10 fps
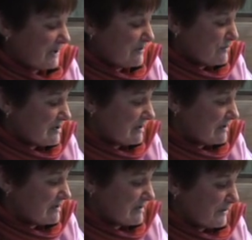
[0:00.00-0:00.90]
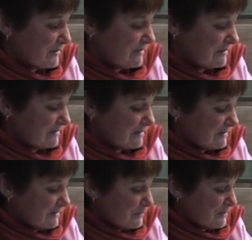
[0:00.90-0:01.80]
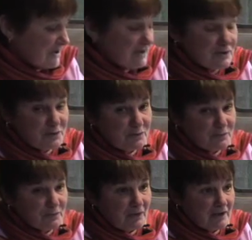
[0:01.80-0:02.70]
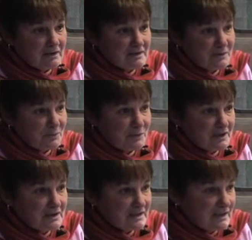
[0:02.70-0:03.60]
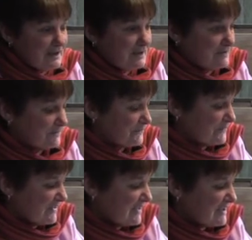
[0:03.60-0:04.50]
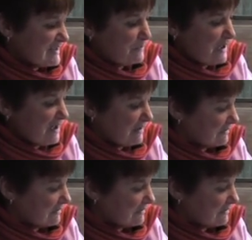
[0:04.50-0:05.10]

interest in it, so we tend to tour around and see what we can see that is big.